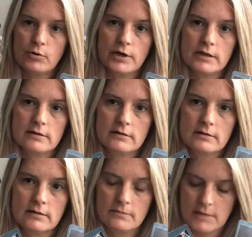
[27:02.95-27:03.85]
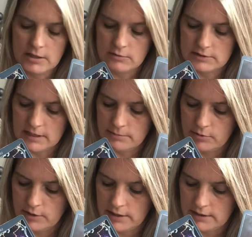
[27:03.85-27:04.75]
put, make you stay
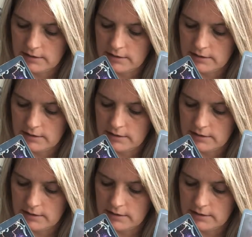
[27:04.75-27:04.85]
put.